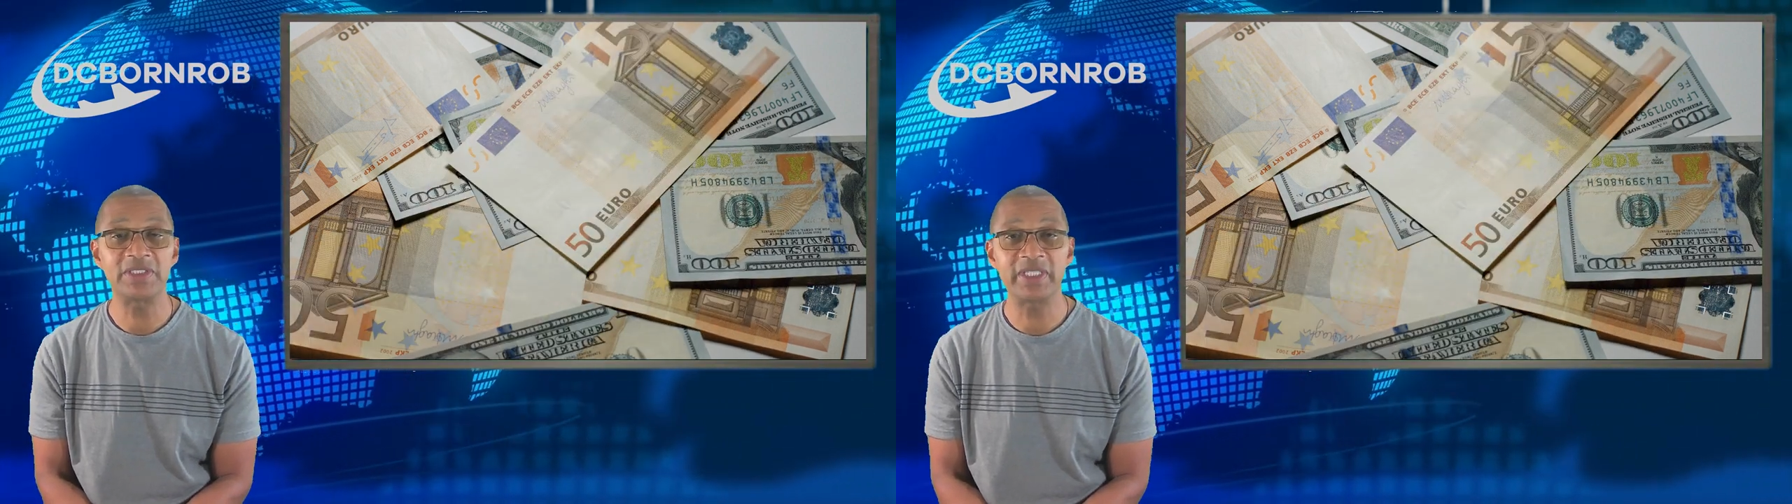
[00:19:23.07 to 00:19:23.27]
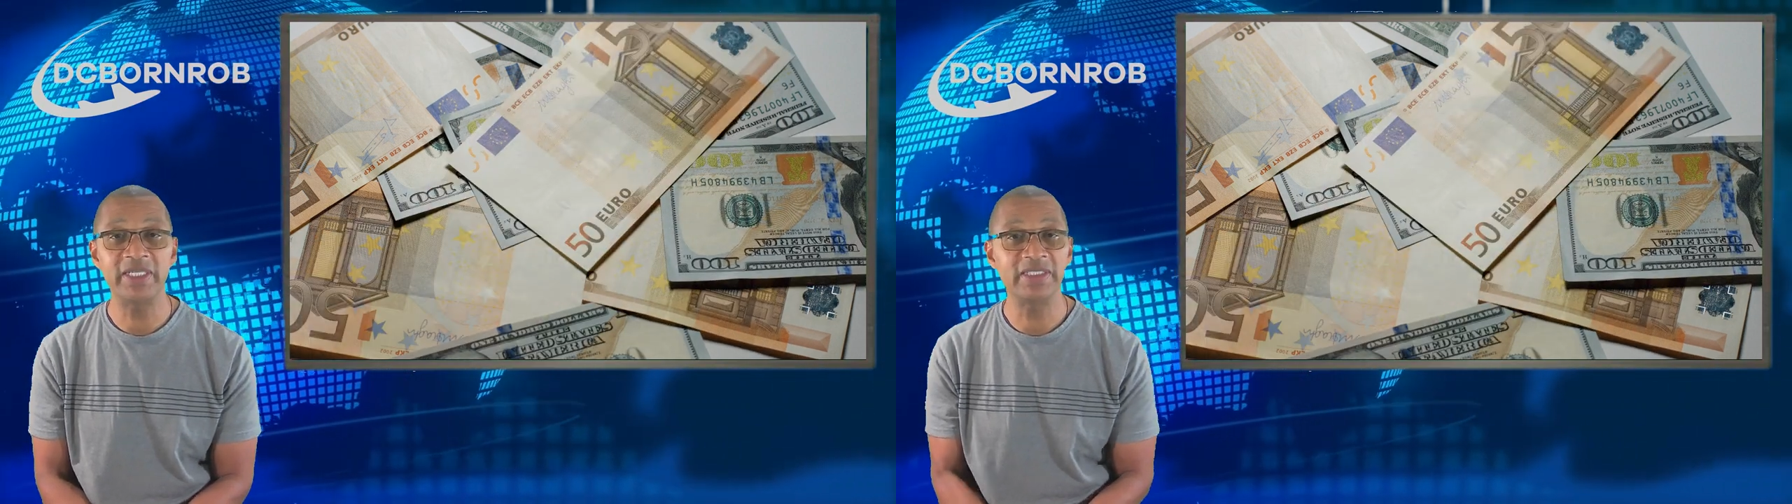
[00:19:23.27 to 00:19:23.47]

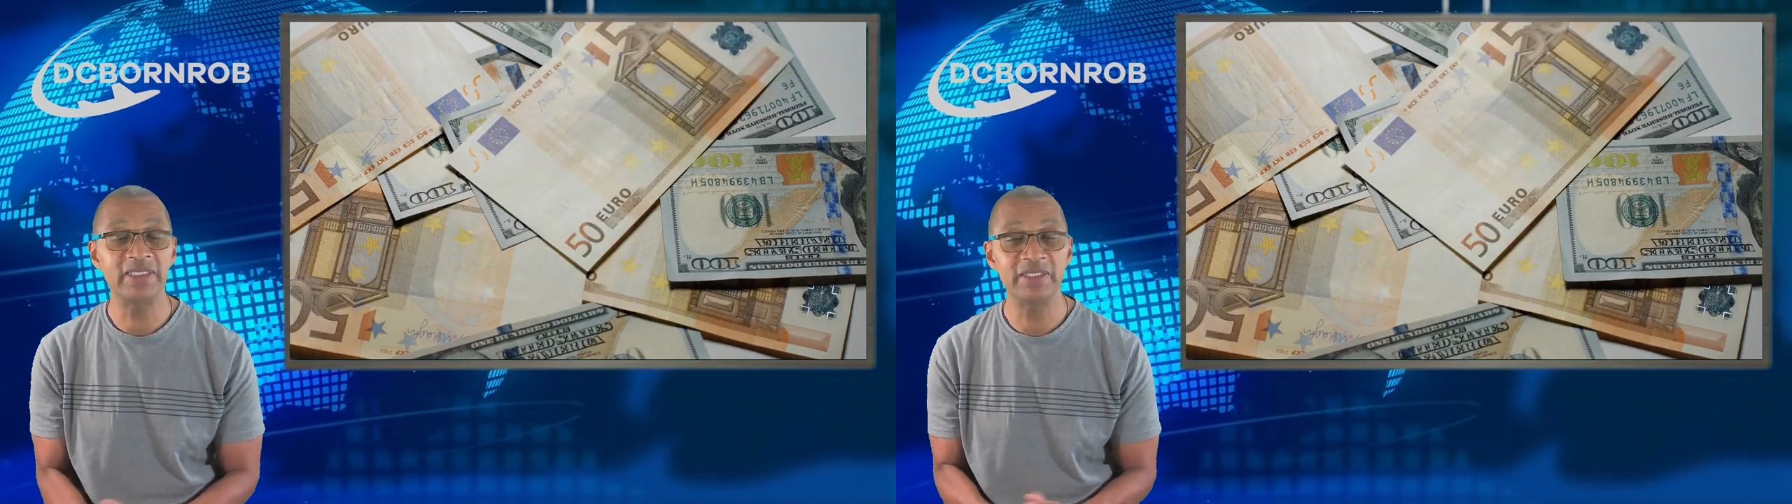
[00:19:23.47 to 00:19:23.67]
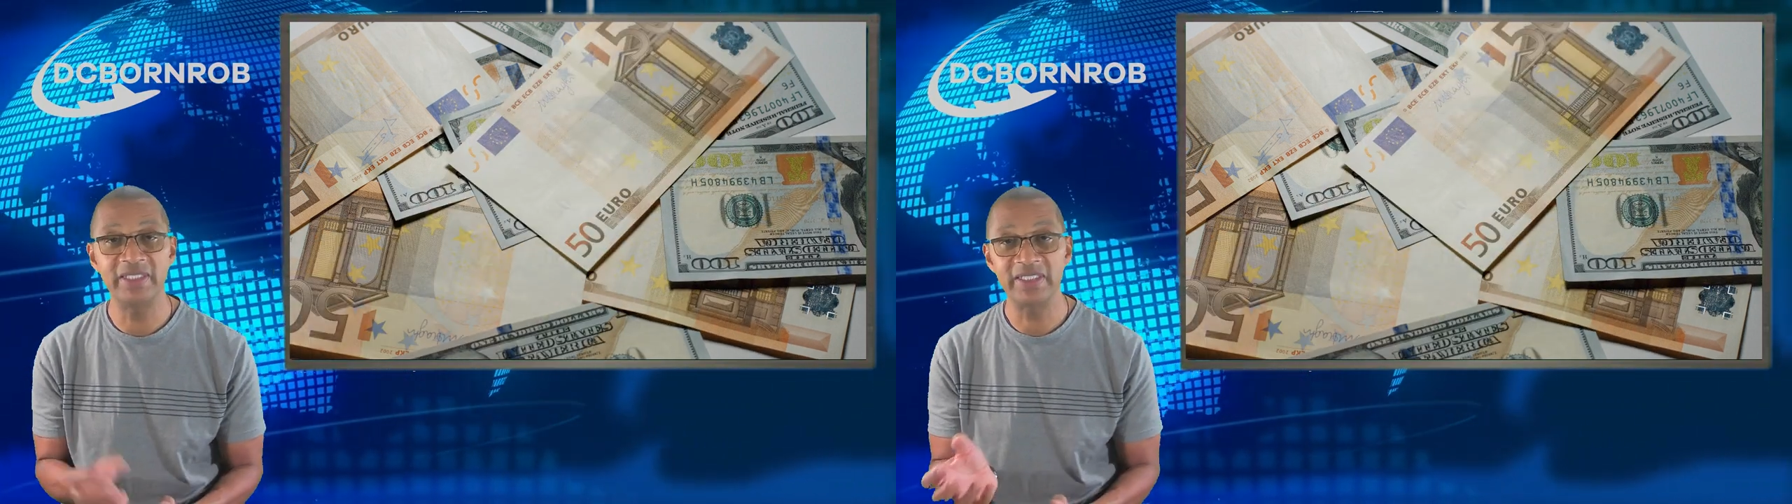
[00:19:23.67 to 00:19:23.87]

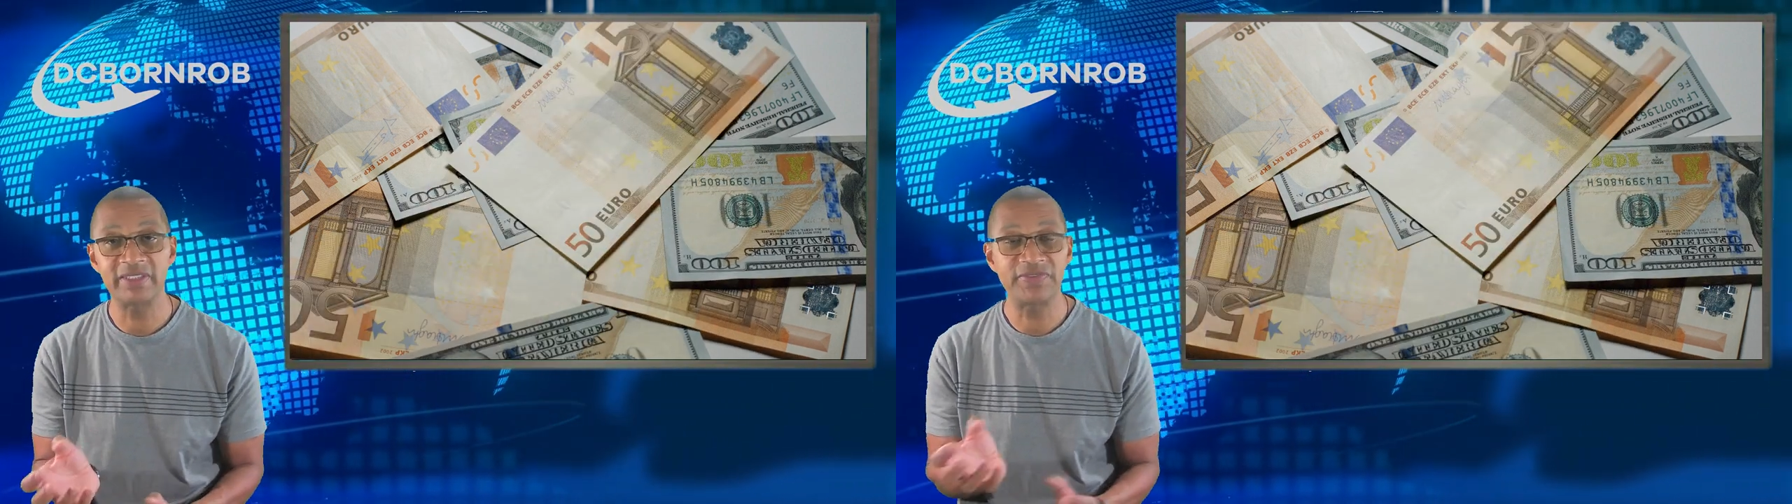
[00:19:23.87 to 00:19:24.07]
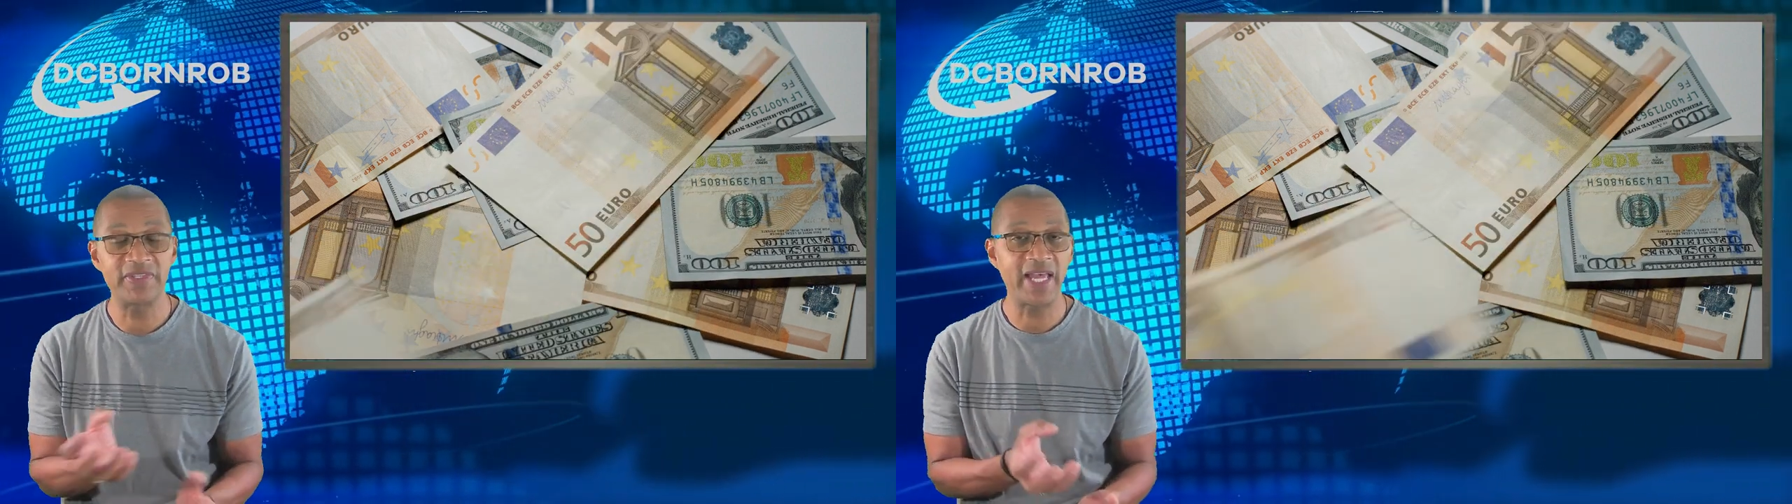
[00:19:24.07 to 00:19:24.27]
exchanging this for